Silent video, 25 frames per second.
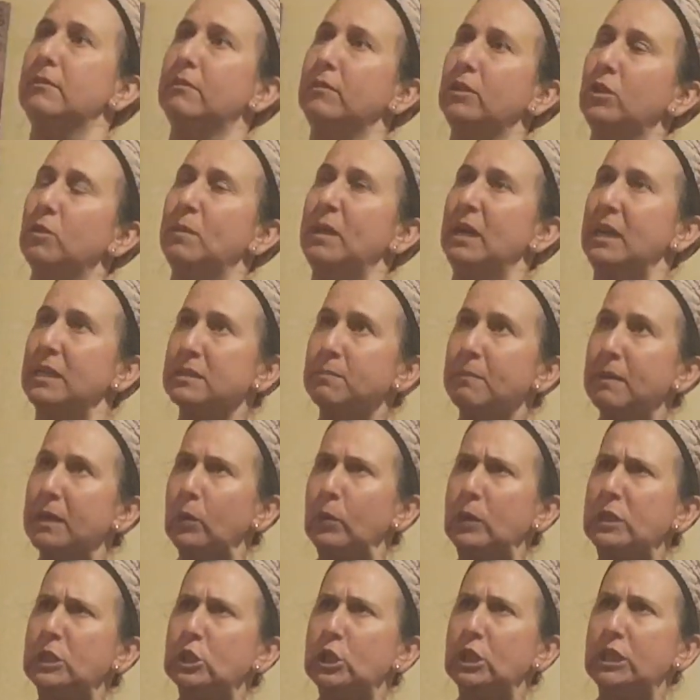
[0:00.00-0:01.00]
you may answer my
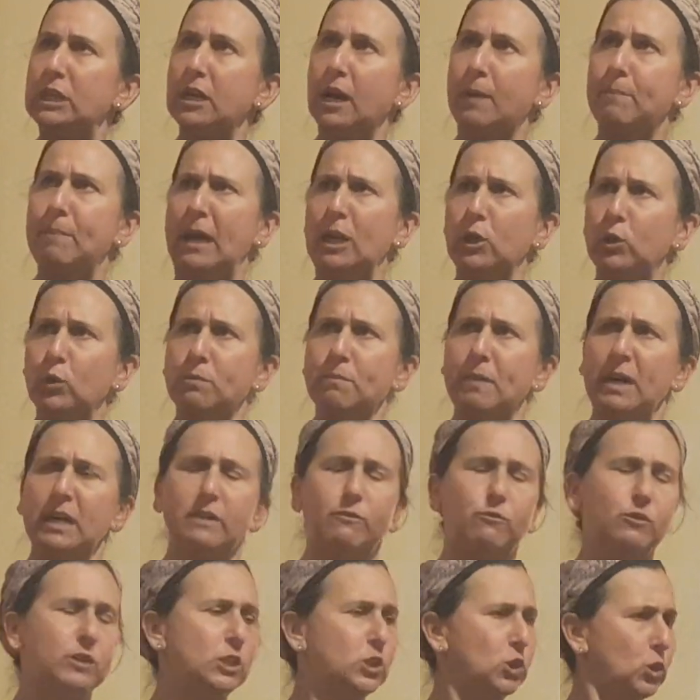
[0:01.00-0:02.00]
question. I paid good money
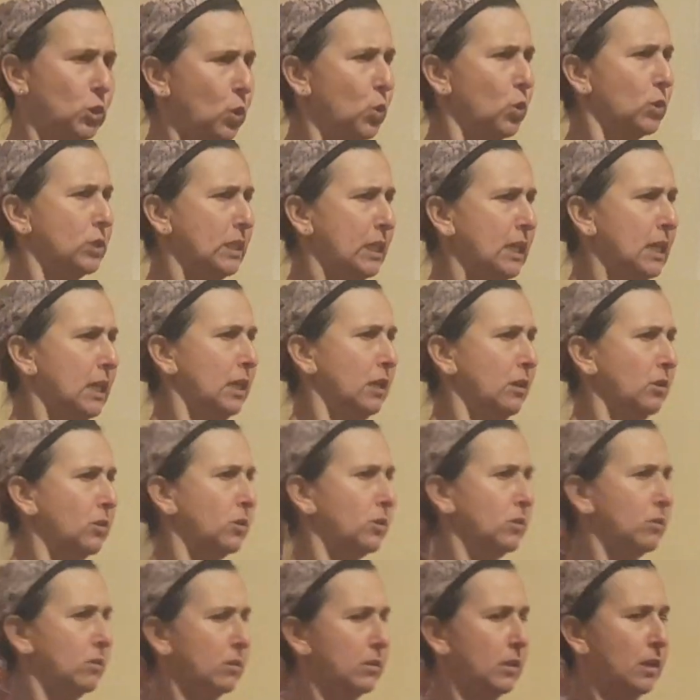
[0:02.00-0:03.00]
for this talk to hear
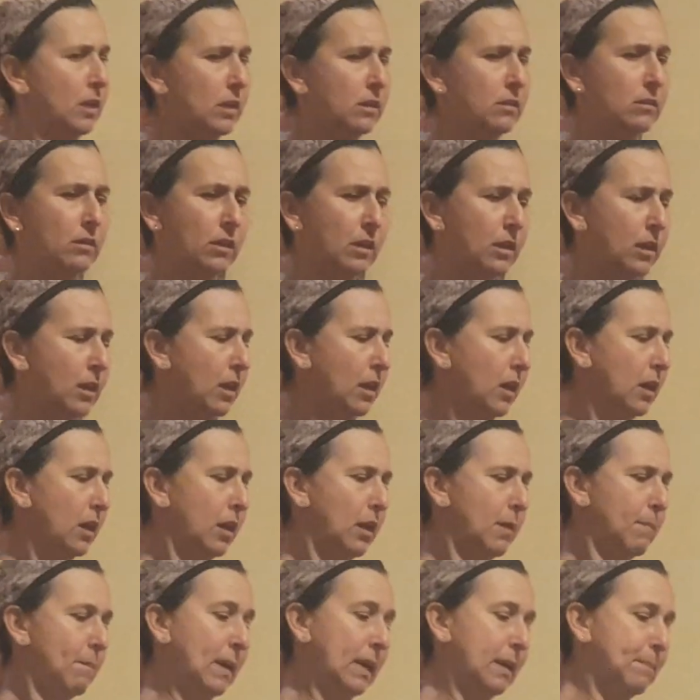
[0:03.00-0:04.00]
your, you know,
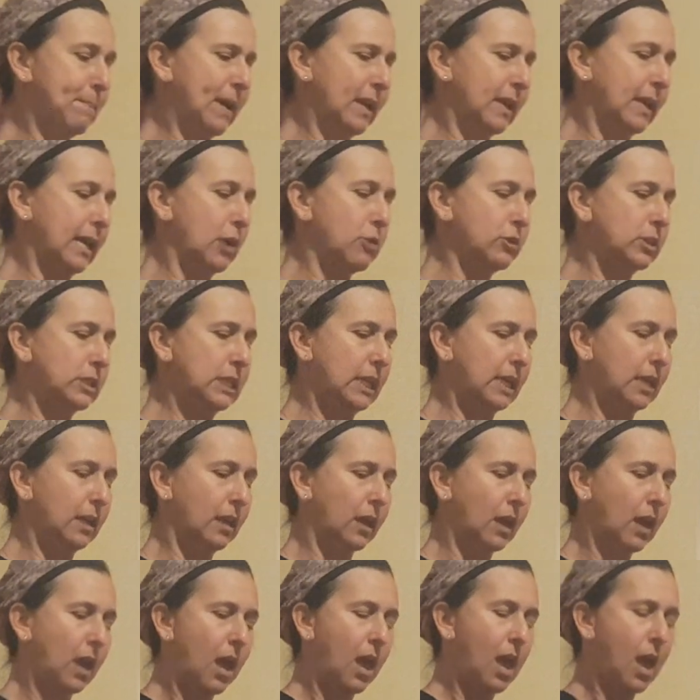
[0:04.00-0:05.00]
money back
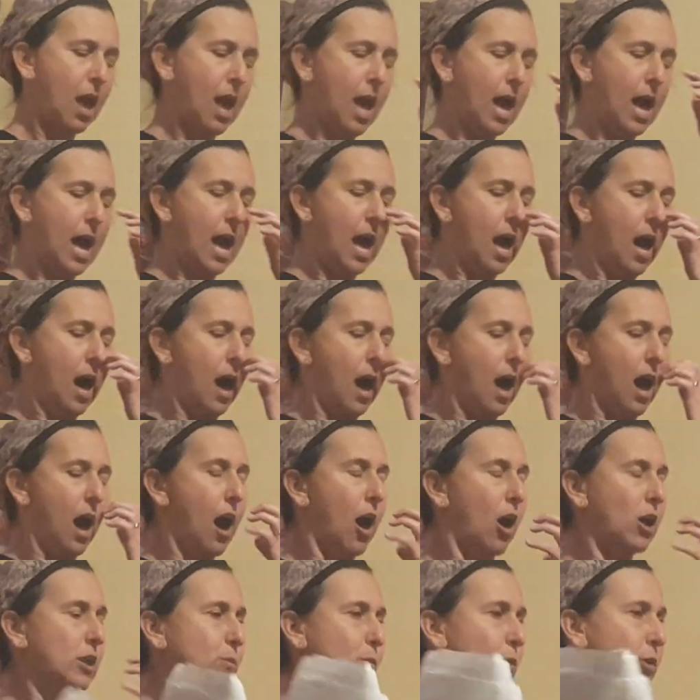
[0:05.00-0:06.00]
guarantee.
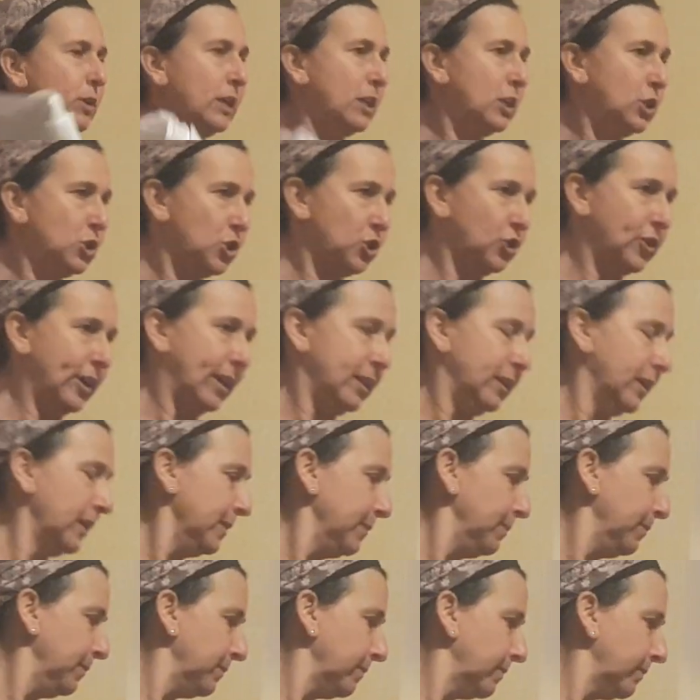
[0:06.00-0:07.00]
I was born in Australia.
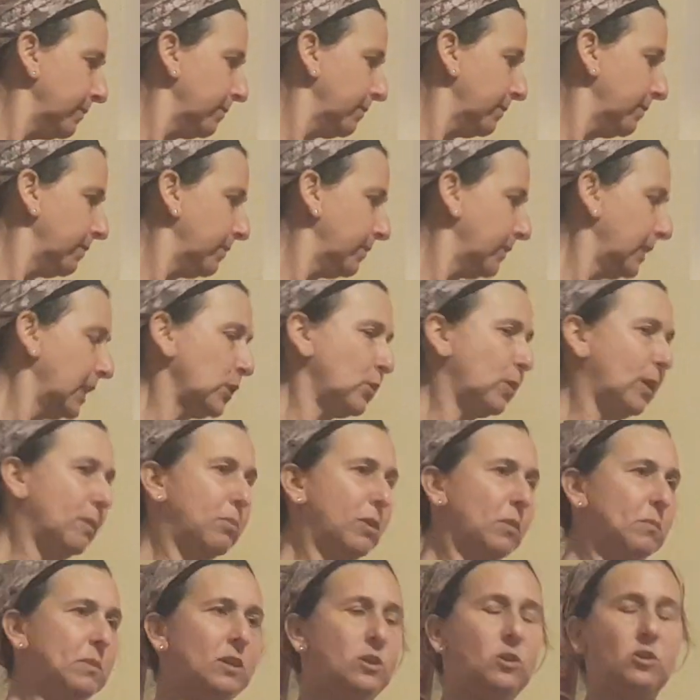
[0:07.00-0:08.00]
That's why
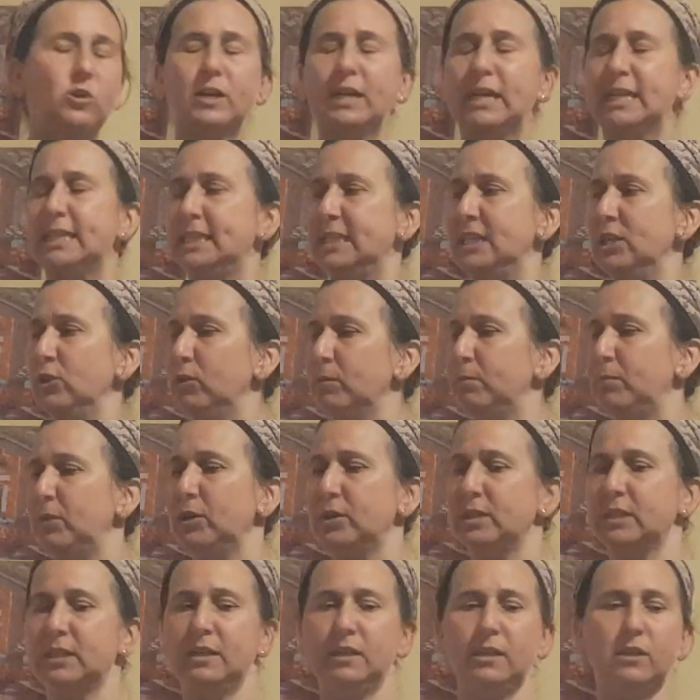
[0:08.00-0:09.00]
probably not a single
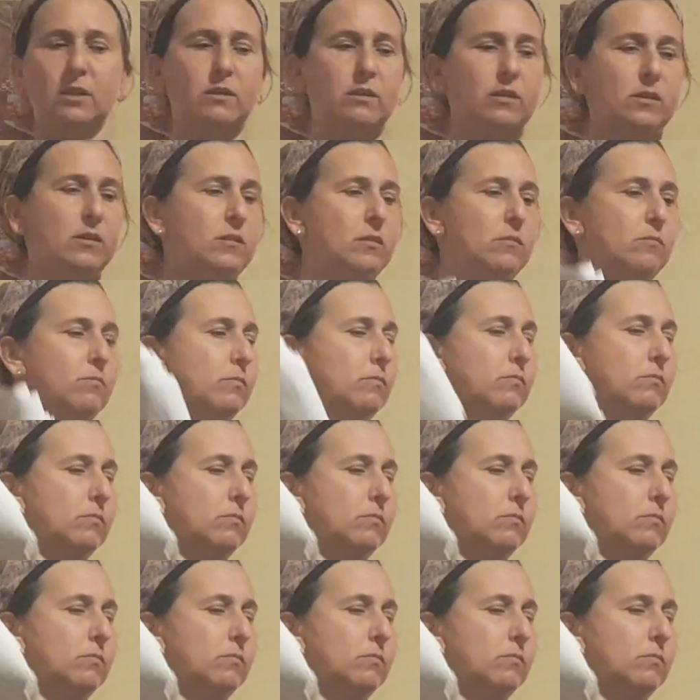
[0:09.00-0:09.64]
person in the